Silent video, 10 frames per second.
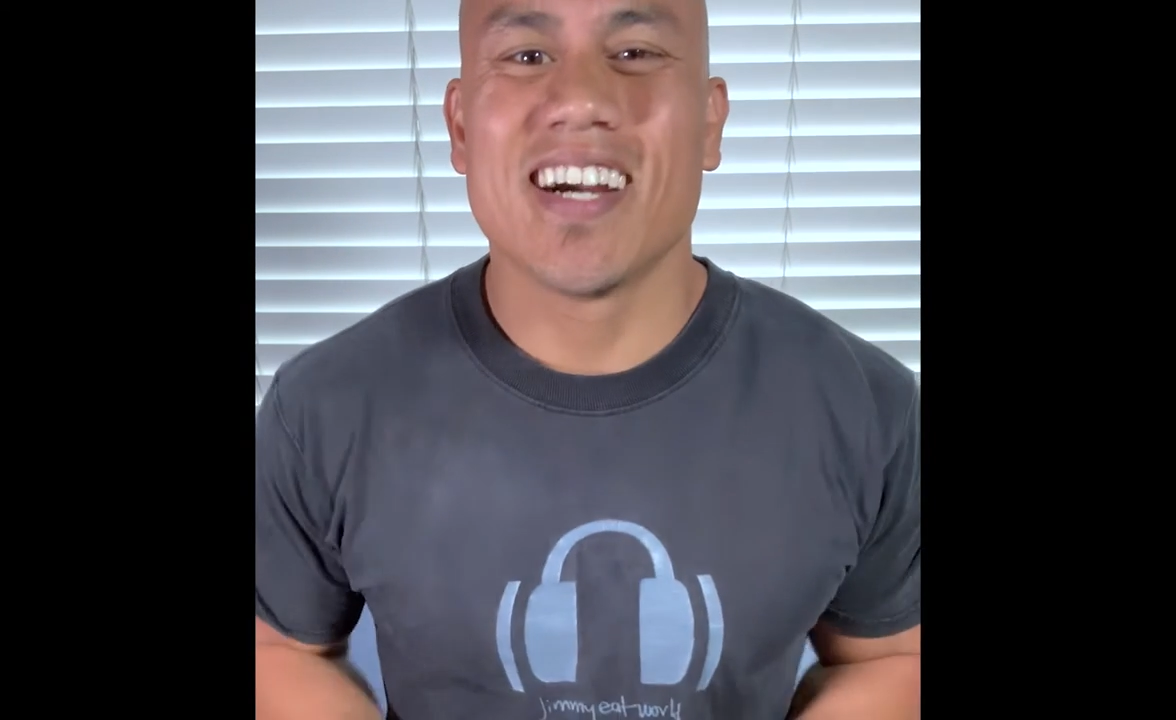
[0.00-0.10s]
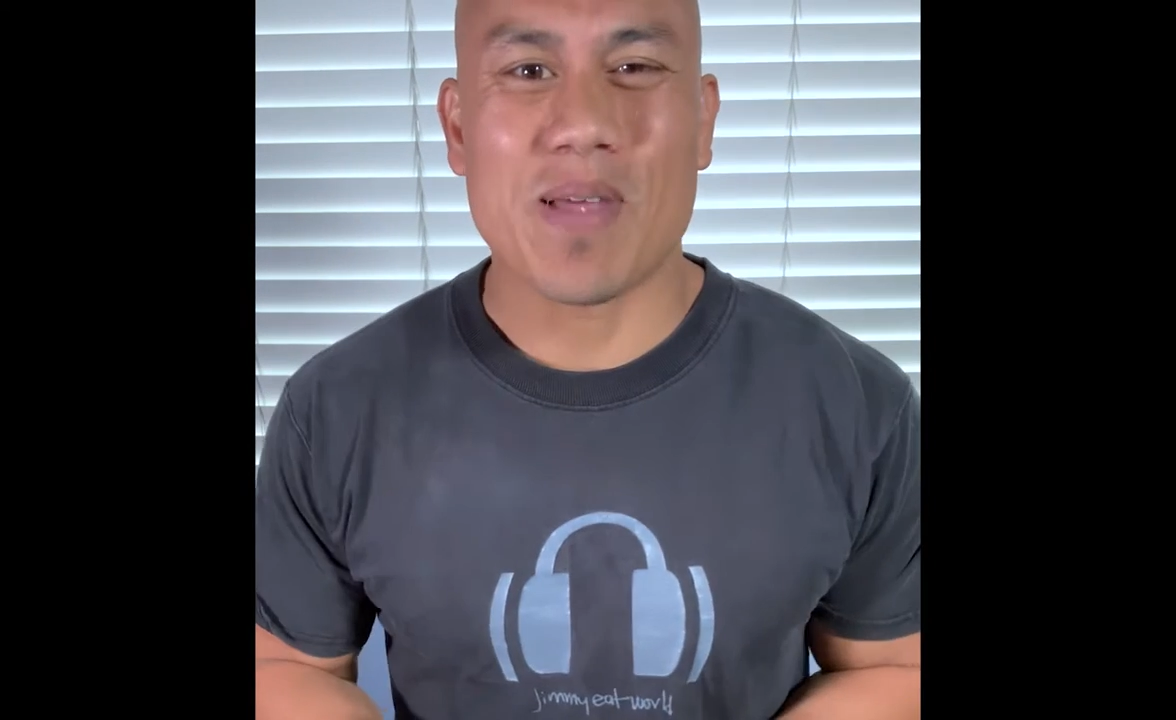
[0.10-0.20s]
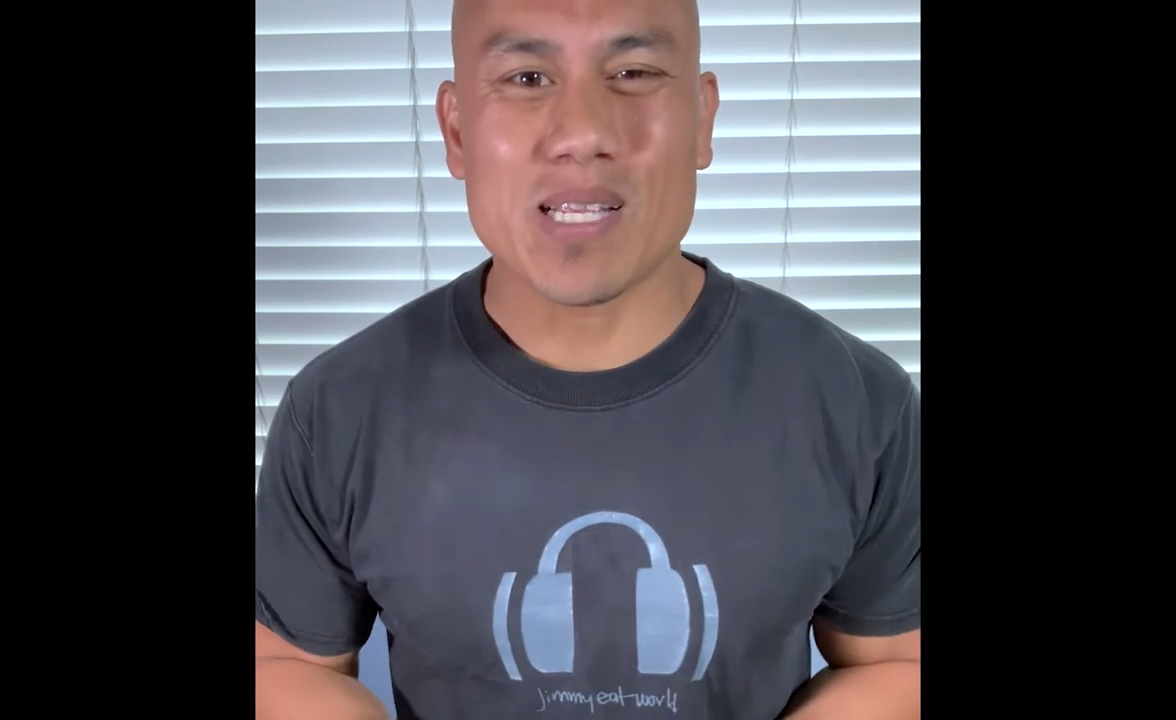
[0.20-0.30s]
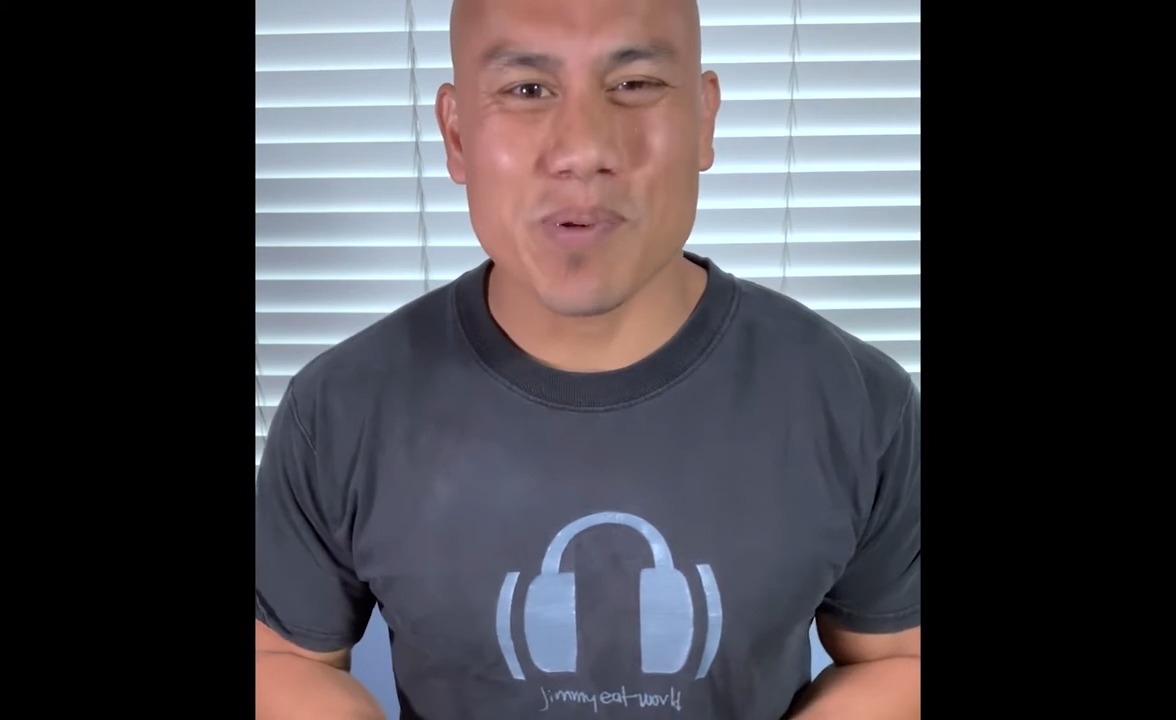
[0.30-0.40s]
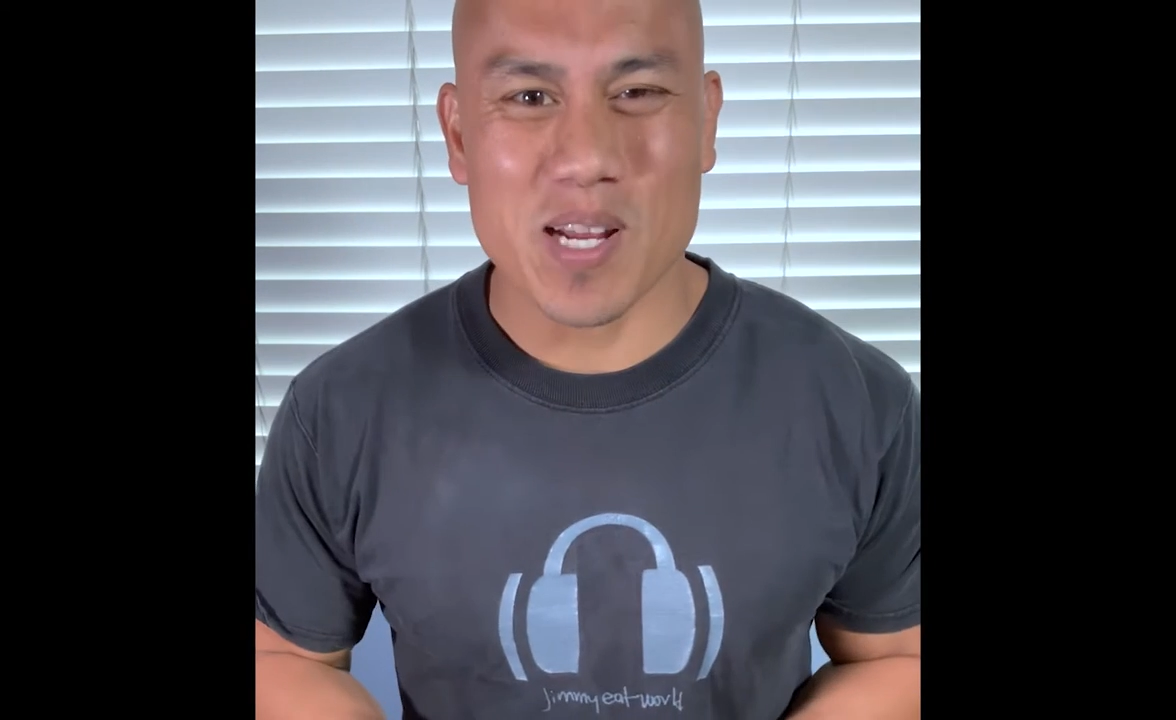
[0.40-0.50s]

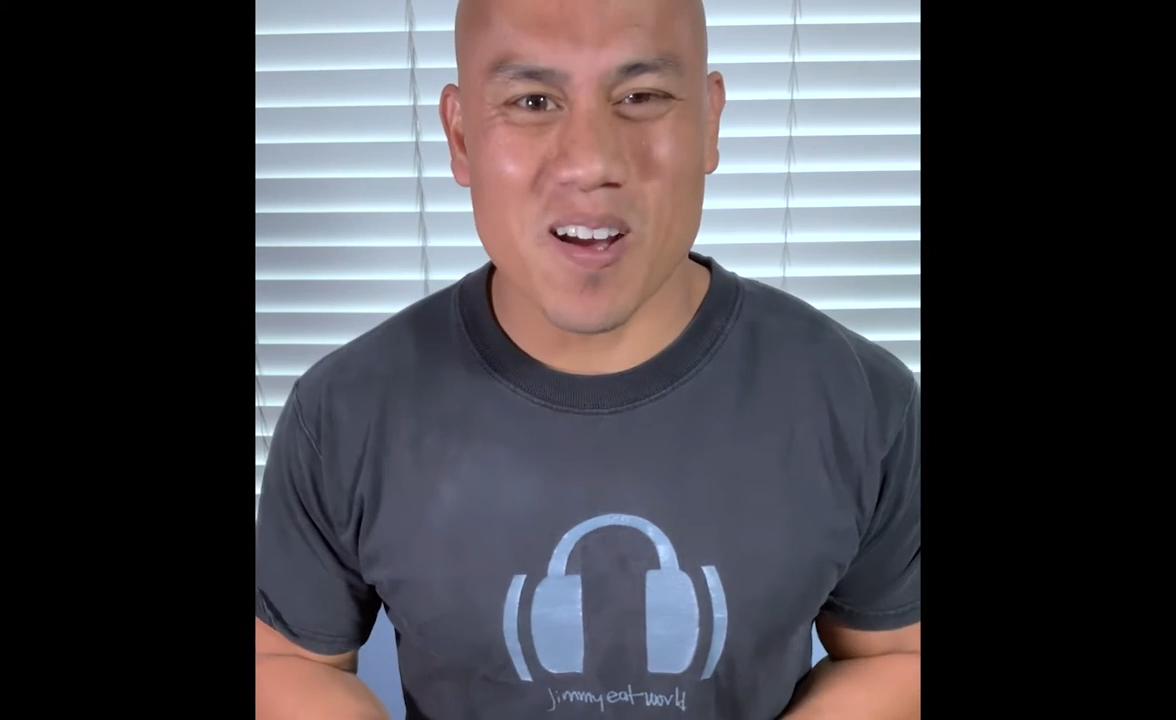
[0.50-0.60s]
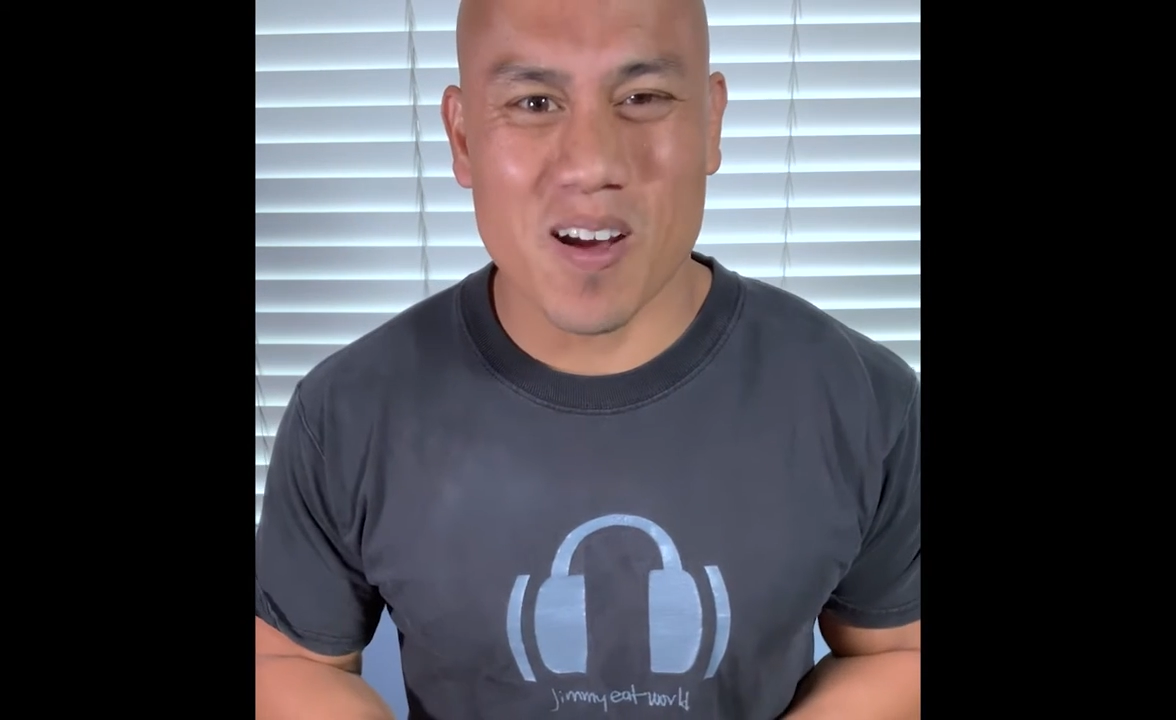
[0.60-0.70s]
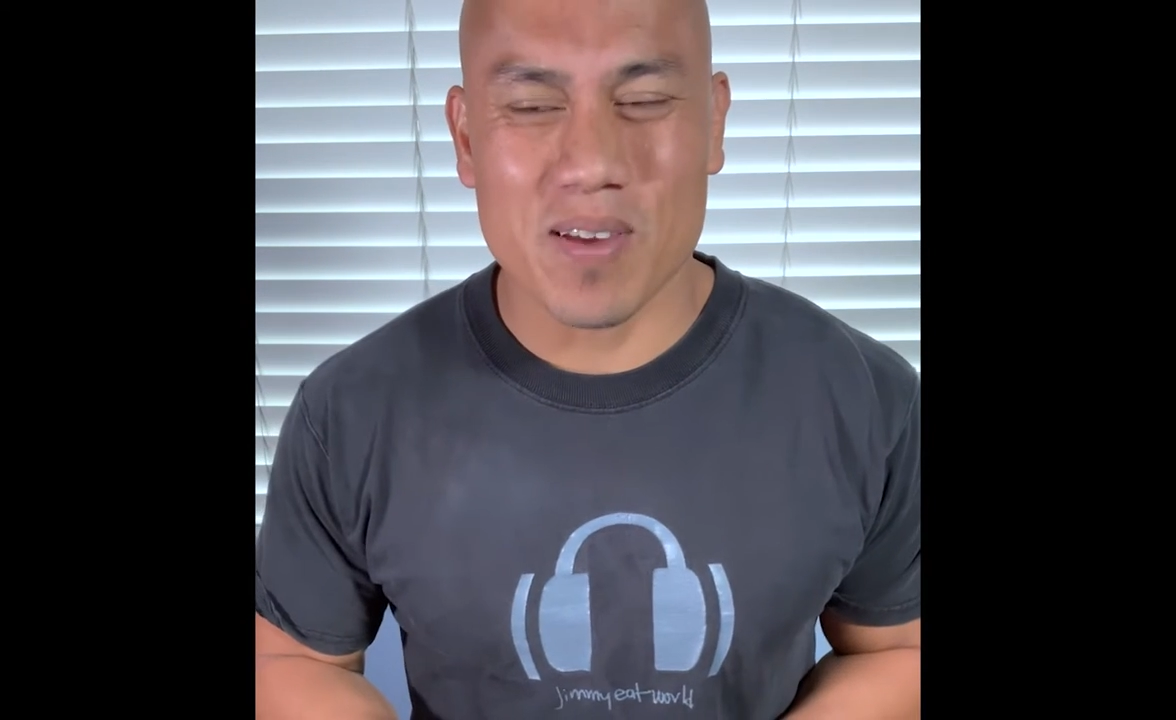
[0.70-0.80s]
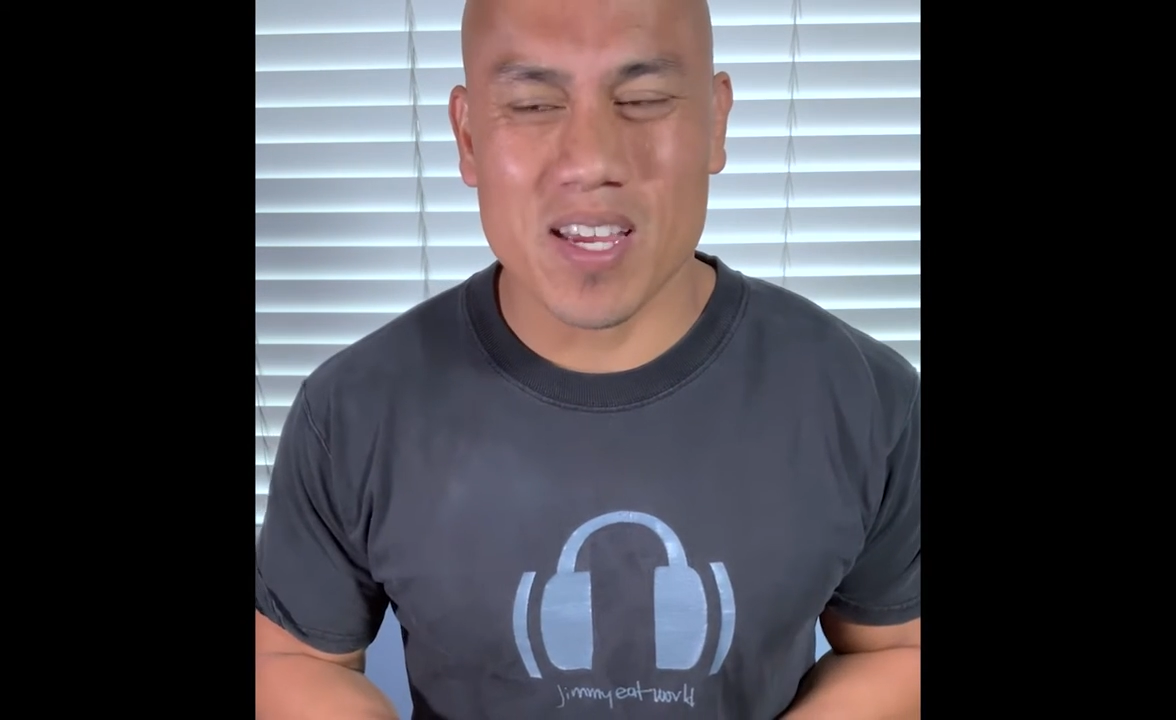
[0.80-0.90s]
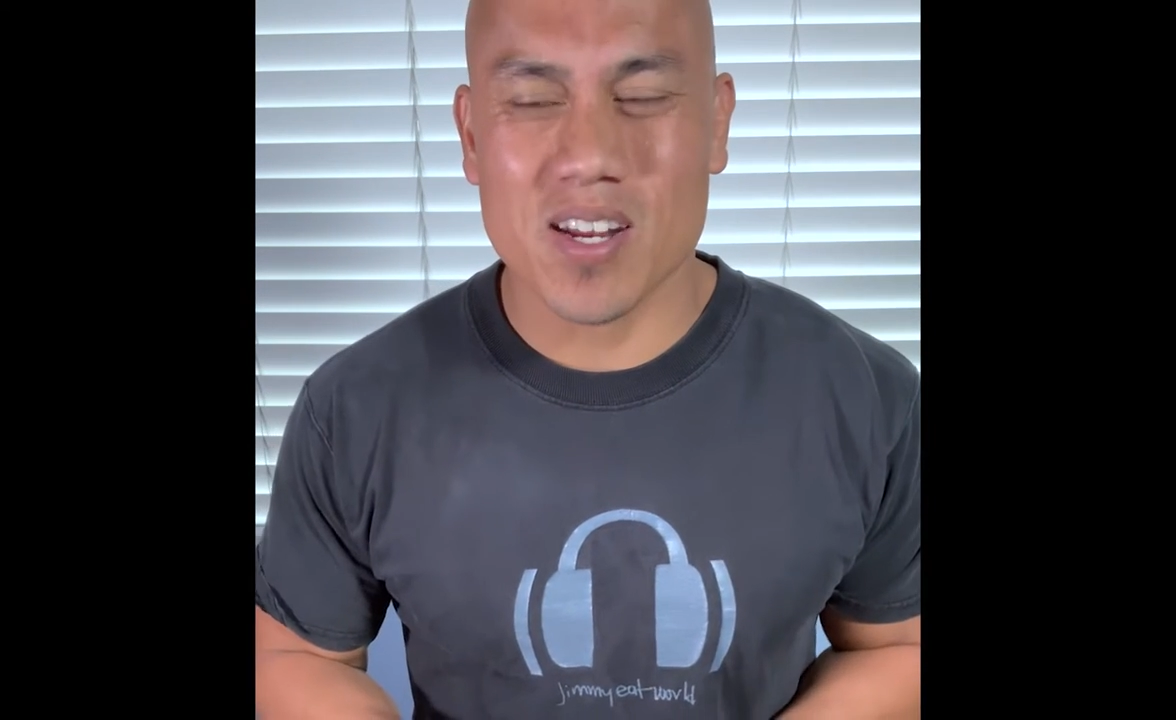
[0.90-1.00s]
That's pretty
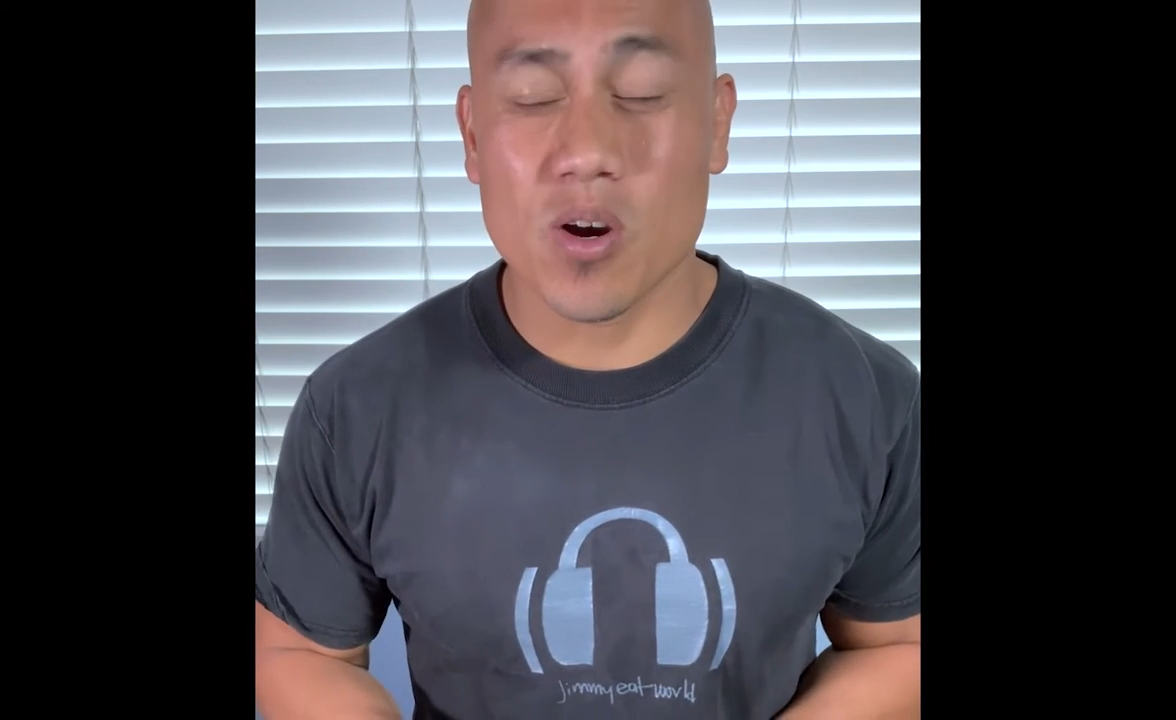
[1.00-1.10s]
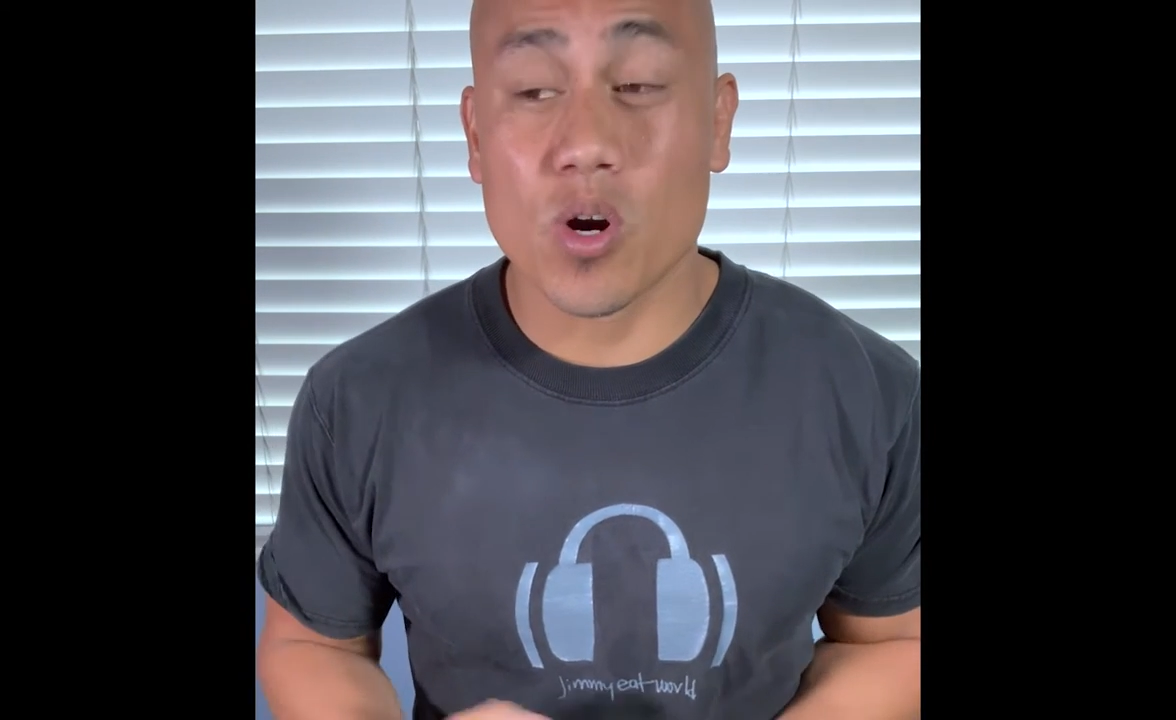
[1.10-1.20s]
common.